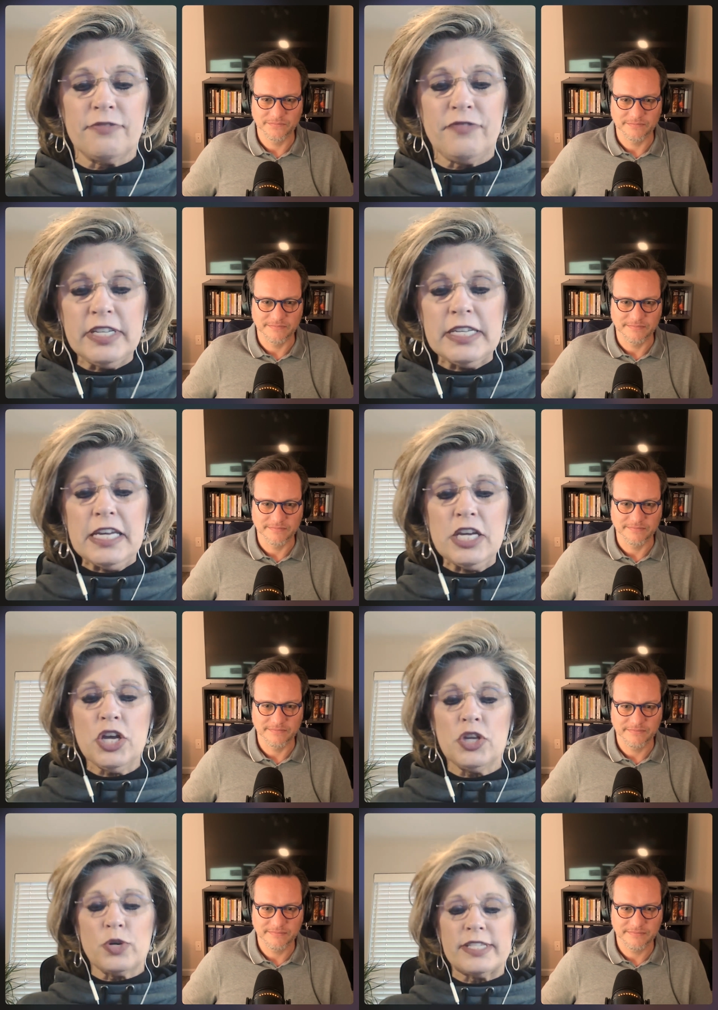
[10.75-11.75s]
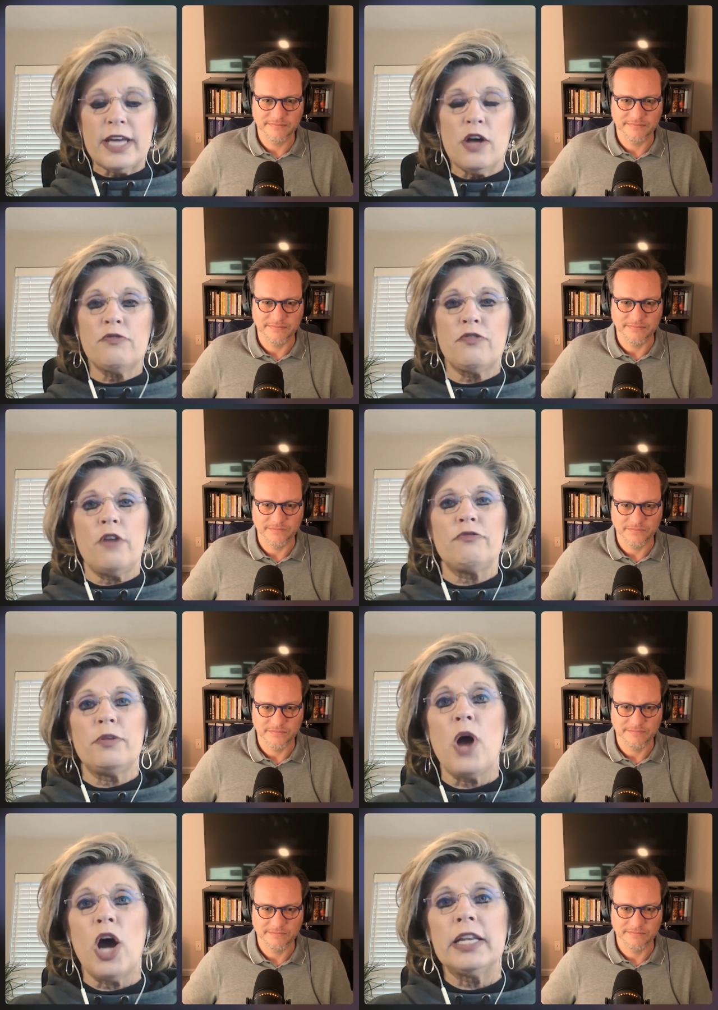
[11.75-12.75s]
Speaker 1: defending yourself
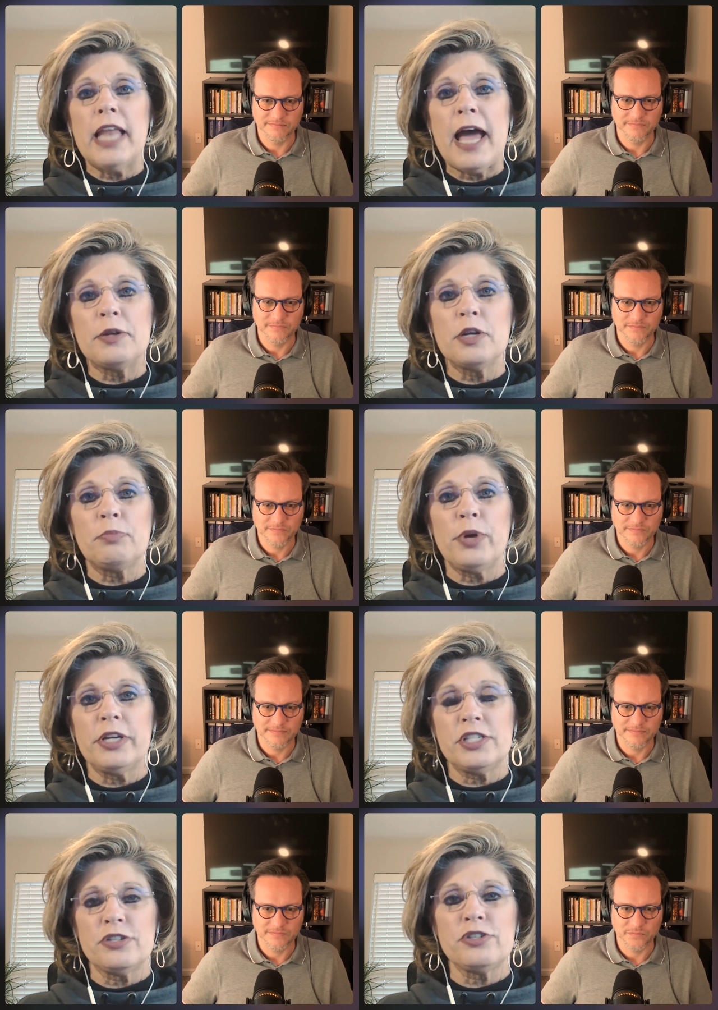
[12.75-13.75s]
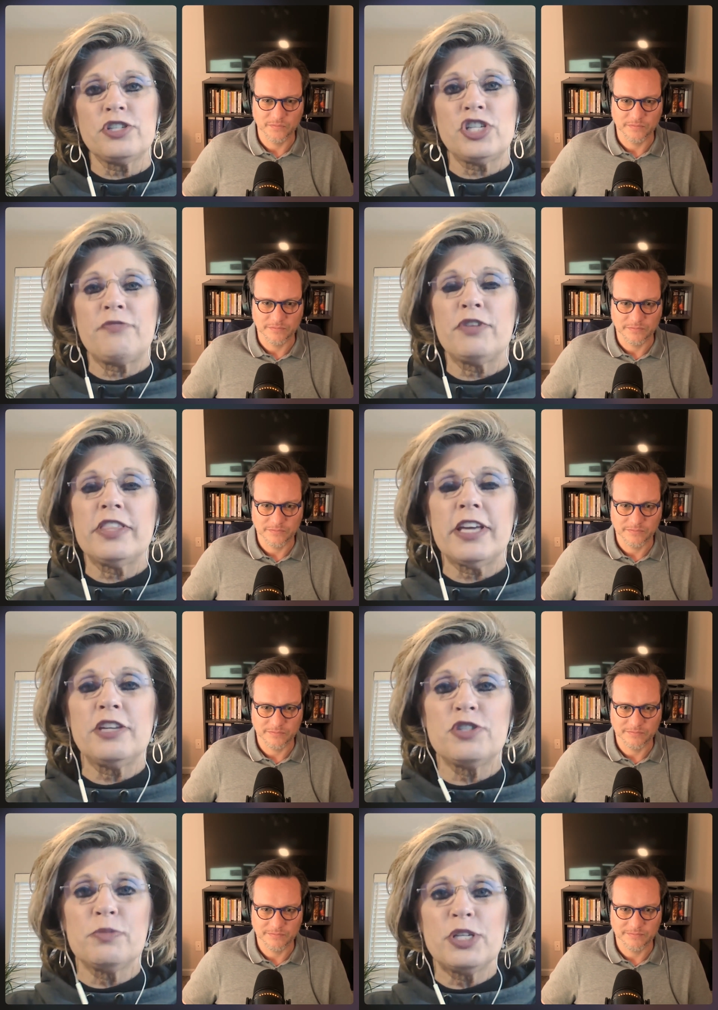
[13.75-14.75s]
from online predators. Jeffery, thank you
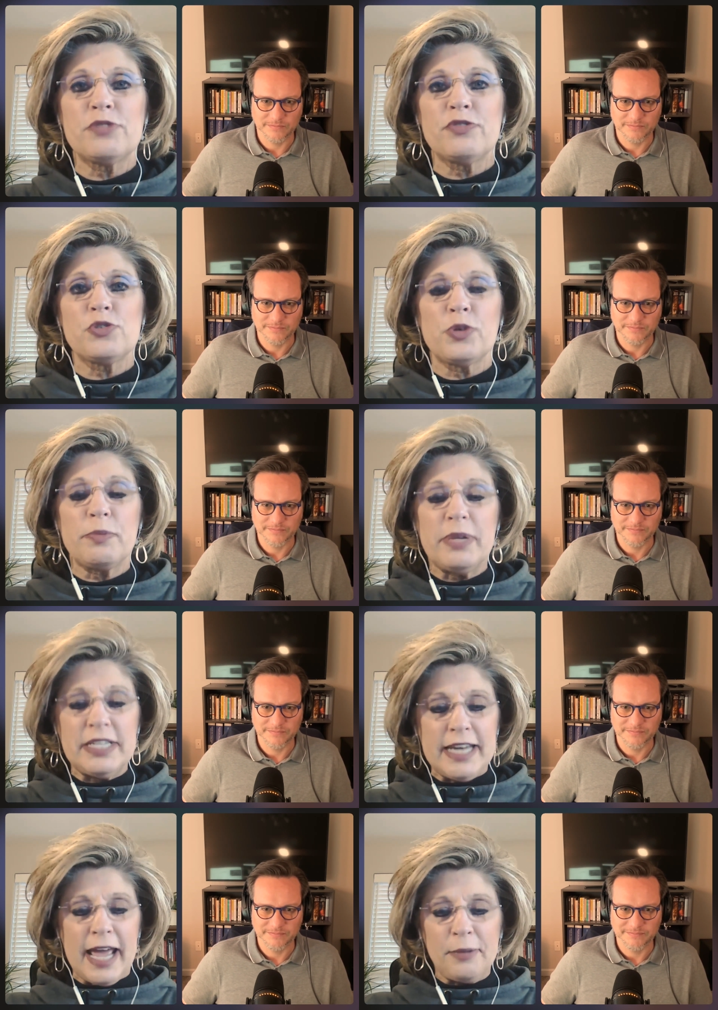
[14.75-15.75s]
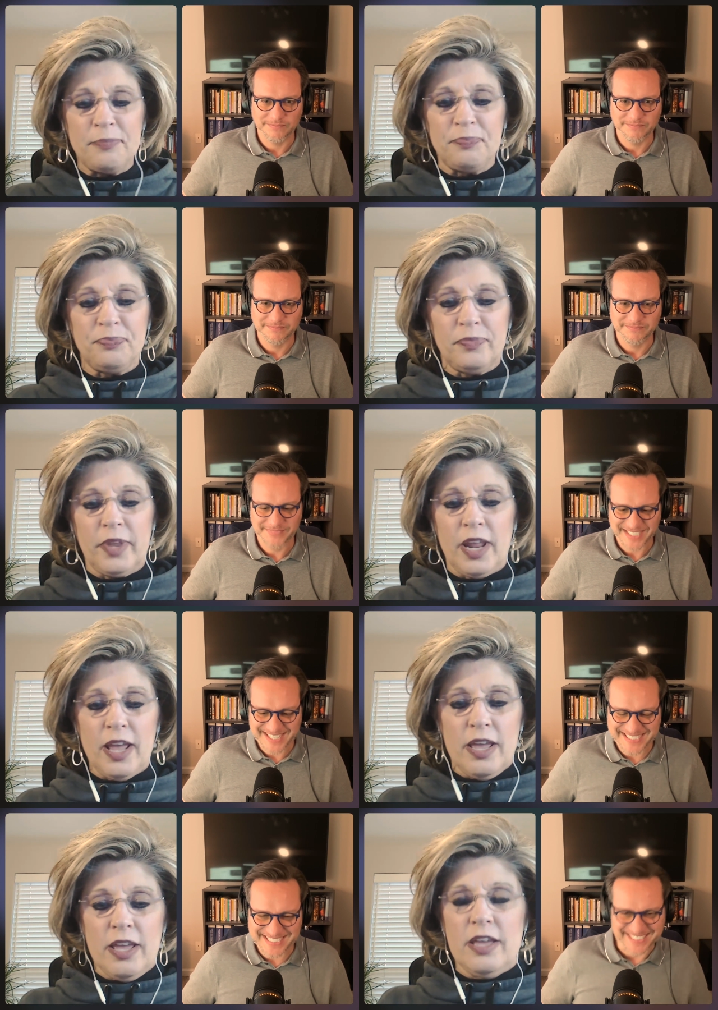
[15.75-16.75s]
so much for joining me today.
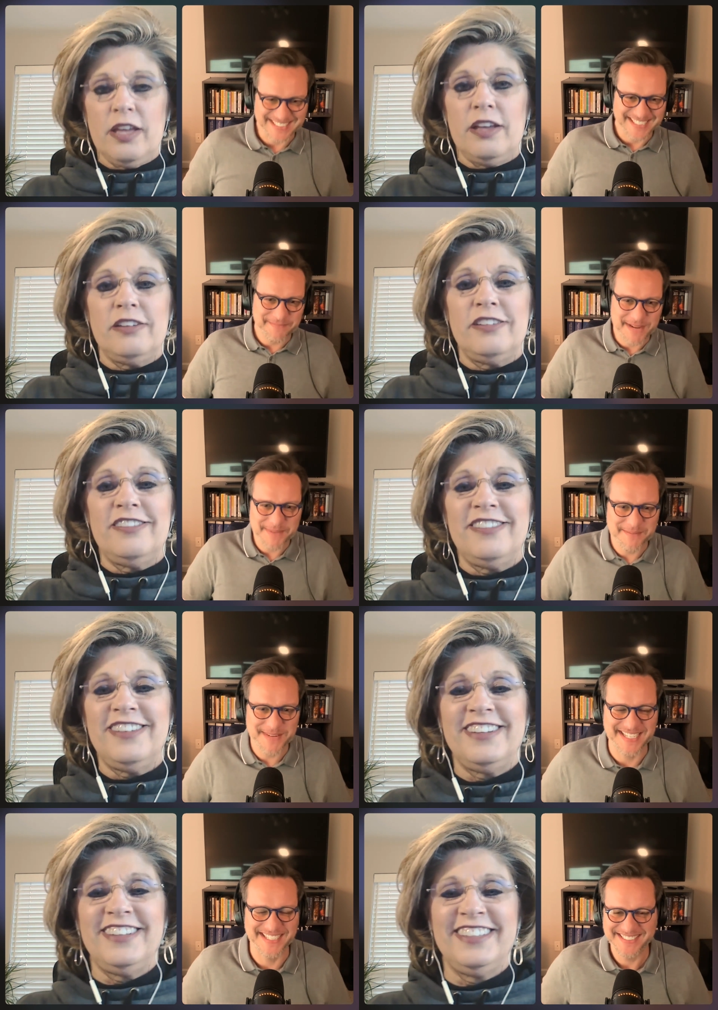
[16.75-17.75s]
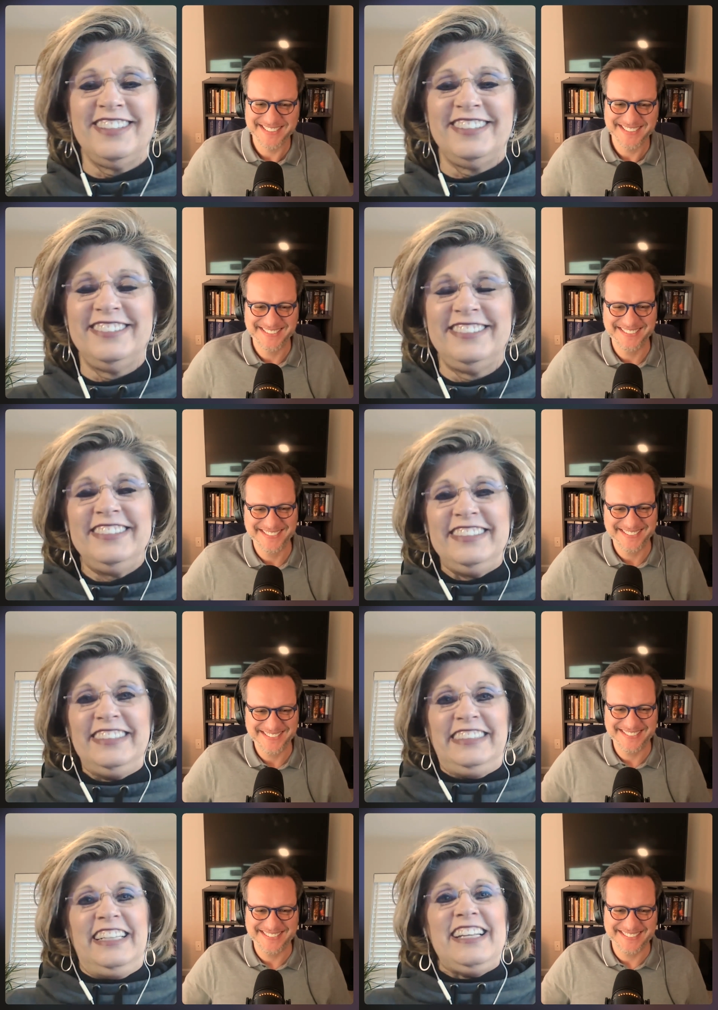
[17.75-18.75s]
Speaker 2: Hi, Tonya. I'm happy to be here.
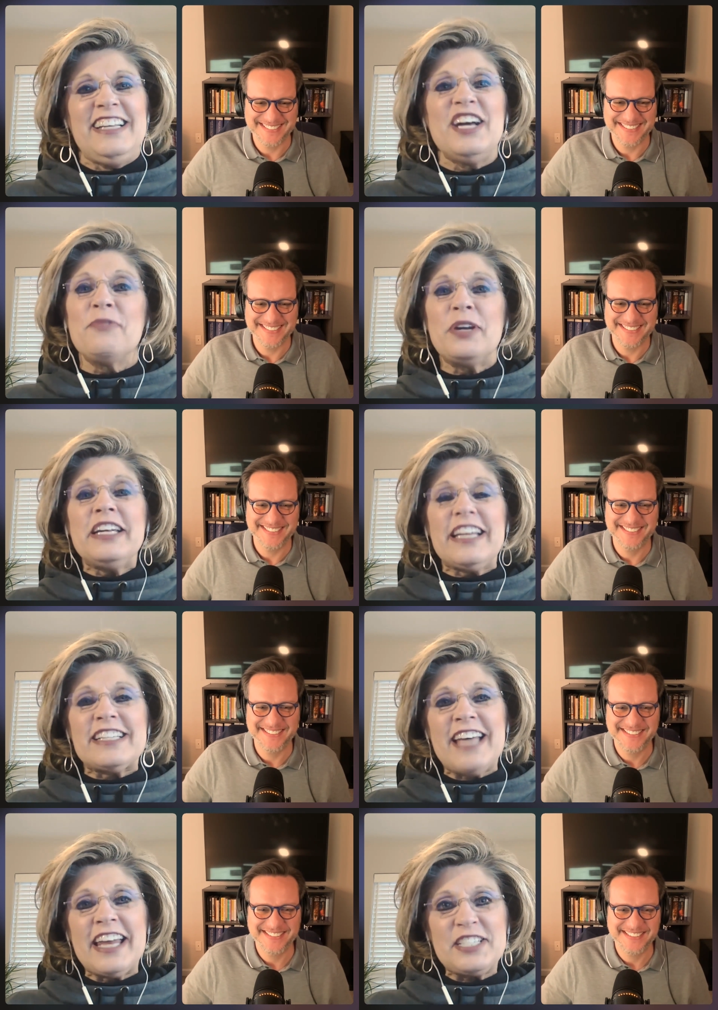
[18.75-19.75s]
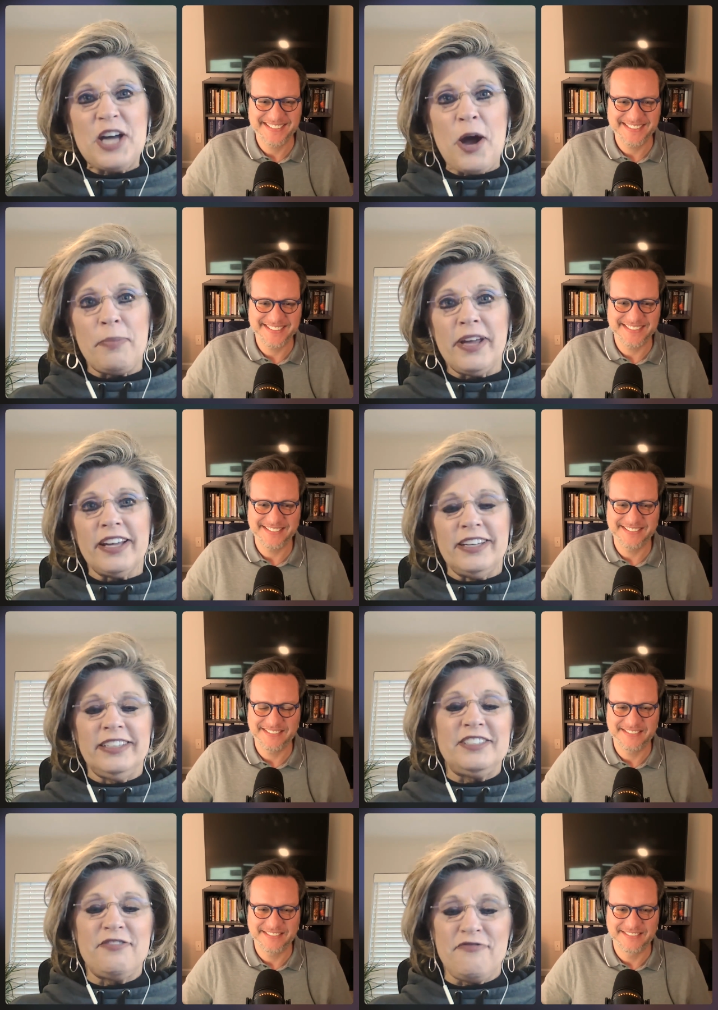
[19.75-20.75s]
Speaker 1: What an exciting topic
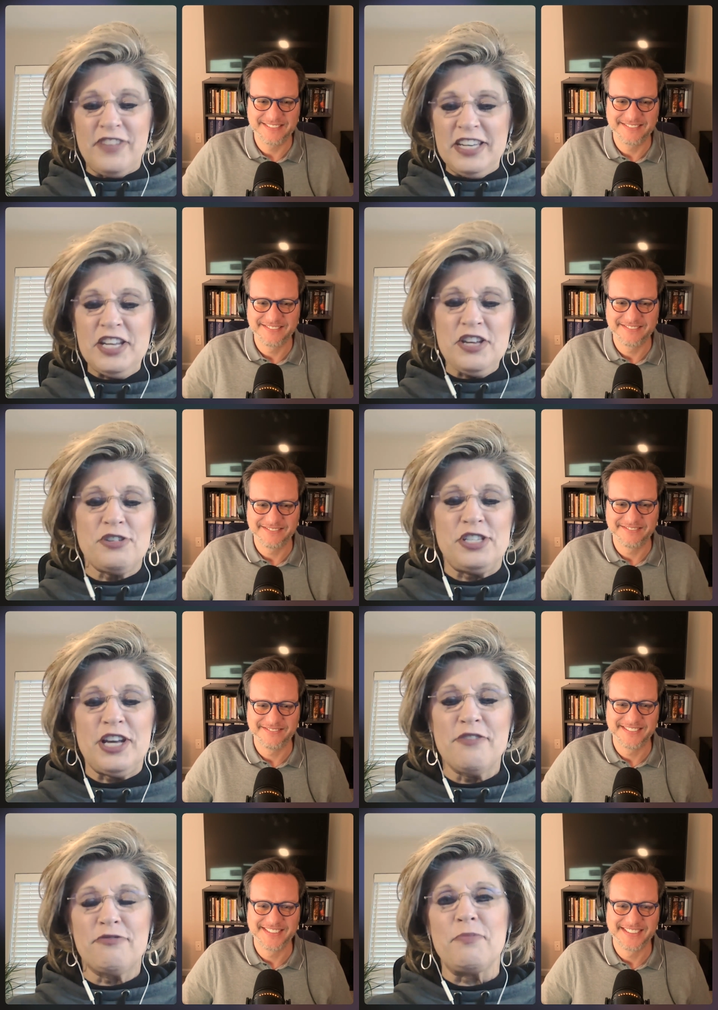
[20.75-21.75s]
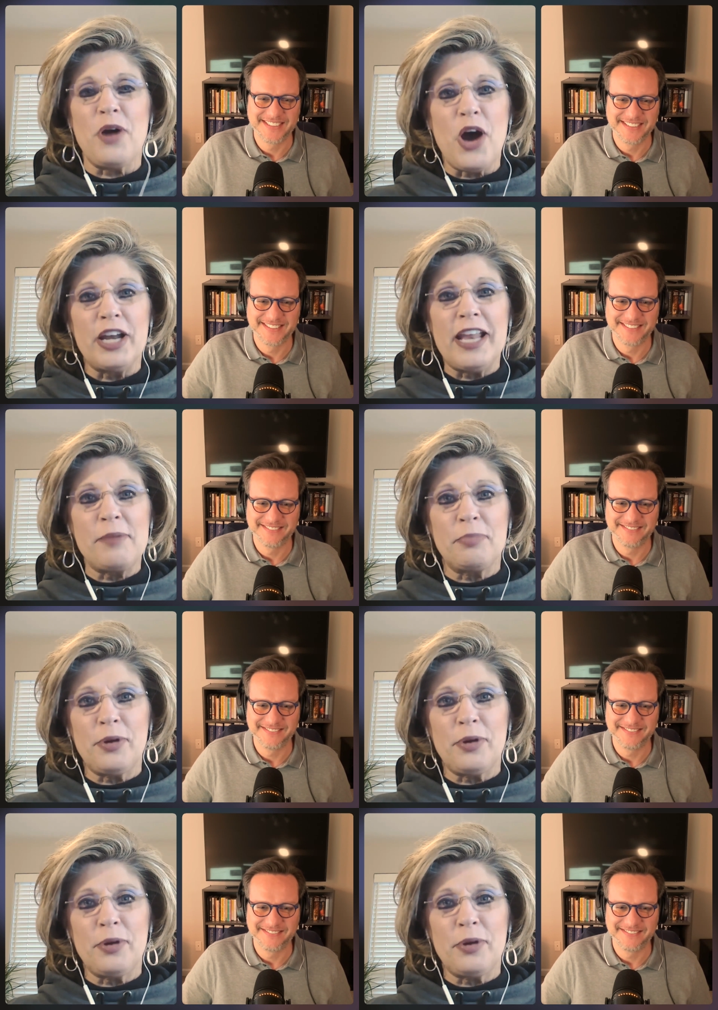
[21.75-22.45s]
defending yourself from online